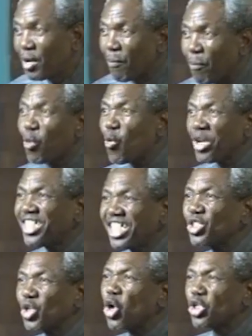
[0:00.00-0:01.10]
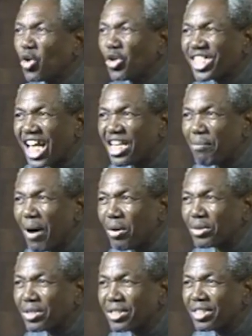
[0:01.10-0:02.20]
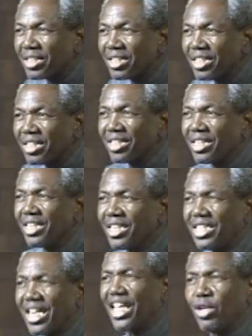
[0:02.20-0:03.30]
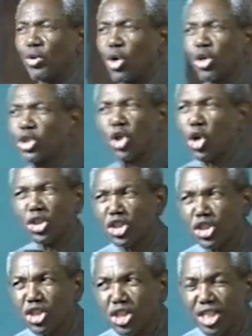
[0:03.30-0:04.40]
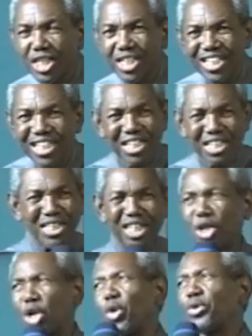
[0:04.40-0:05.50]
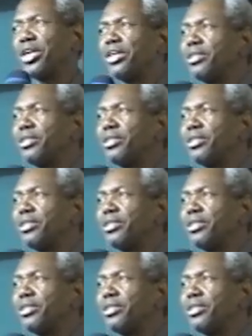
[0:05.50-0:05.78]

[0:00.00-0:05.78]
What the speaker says: But what is God concerned about? That he will not touch the glory.